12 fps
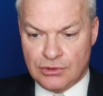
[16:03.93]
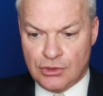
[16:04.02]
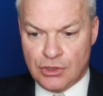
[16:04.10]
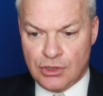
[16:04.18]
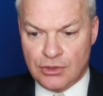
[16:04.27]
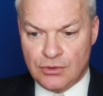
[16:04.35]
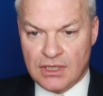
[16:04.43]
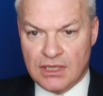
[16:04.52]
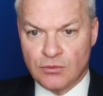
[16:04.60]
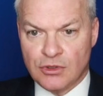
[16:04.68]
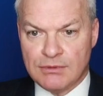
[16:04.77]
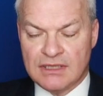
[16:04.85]
No,
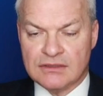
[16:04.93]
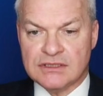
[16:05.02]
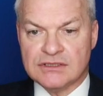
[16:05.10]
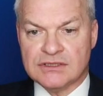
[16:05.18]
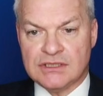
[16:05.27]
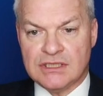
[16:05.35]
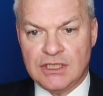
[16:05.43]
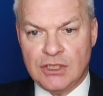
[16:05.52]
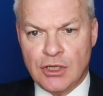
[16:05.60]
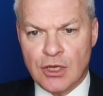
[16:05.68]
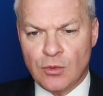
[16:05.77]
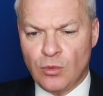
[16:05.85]
and what about the C?
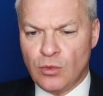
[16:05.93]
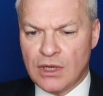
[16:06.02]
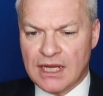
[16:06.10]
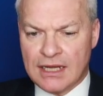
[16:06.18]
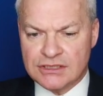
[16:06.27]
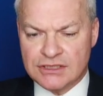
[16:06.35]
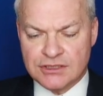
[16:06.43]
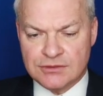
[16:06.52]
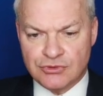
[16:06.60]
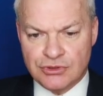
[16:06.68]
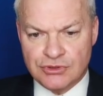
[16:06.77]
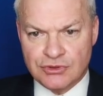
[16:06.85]
No, wow, this is
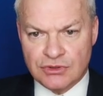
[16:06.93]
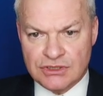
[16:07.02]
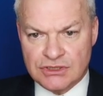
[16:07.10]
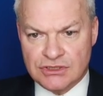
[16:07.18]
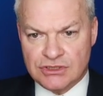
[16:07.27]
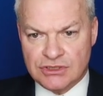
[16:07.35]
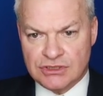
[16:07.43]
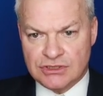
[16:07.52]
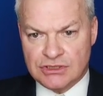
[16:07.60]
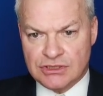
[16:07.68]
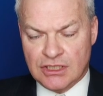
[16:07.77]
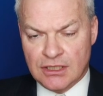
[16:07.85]
brutal. This is just
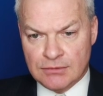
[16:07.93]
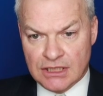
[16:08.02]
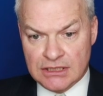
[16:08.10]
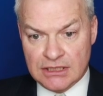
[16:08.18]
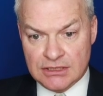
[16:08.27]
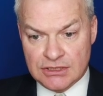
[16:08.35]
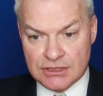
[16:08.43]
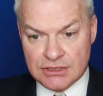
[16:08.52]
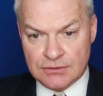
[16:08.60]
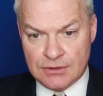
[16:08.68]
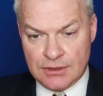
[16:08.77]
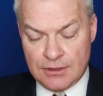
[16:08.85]
the time I need
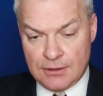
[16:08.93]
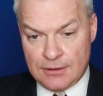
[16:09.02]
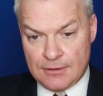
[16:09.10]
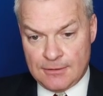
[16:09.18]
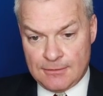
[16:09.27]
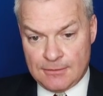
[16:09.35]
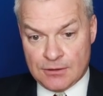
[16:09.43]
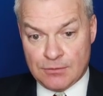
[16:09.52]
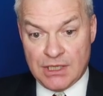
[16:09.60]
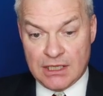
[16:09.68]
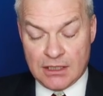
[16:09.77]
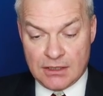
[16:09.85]
to
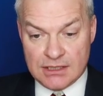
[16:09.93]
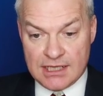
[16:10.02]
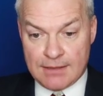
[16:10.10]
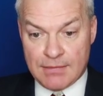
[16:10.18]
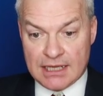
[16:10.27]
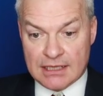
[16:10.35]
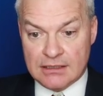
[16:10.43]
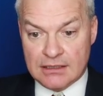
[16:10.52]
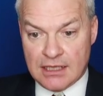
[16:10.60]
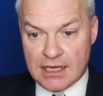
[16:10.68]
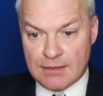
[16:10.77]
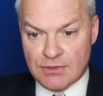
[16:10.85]
bingo to get back in the
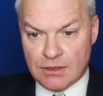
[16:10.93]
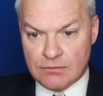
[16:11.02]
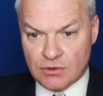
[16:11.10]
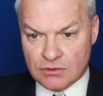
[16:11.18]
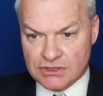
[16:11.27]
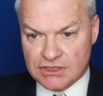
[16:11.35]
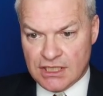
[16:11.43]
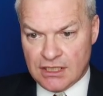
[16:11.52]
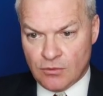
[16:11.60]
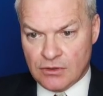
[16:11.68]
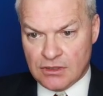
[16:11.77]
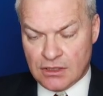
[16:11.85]
game, and I'm not seeing
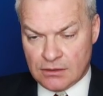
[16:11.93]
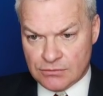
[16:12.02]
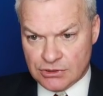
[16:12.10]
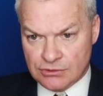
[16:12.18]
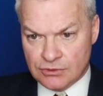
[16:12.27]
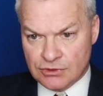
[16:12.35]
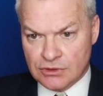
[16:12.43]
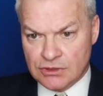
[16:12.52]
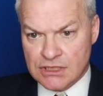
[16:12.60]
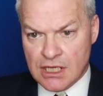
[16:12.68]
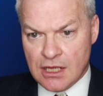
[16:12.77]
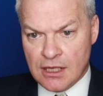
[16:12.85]
one. I'm short on
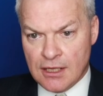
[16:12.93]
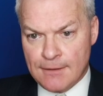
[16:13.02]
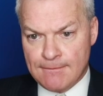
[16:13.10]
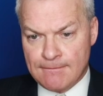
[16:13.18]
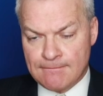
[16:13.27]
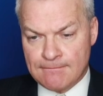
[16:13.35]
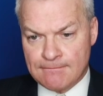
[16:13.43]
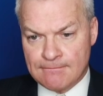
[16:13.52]
time.